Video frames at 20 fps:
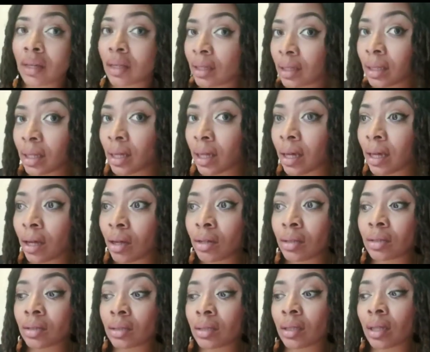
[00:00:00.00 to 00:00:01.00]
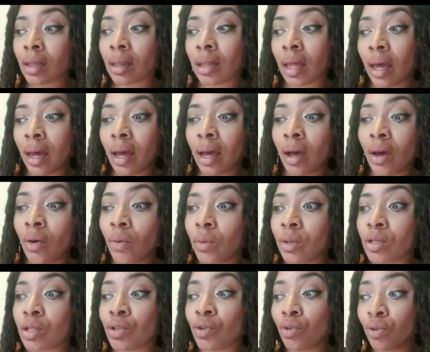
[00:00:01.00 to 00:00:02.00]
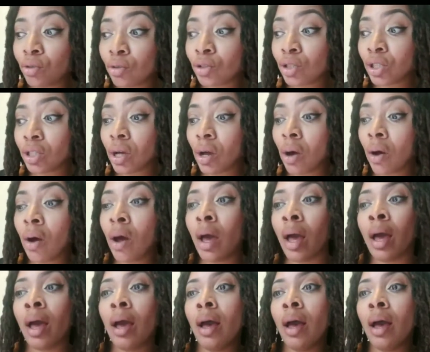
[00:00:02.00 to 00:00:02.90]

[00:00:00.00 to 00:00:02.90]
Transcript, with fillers: anything else that was crucial.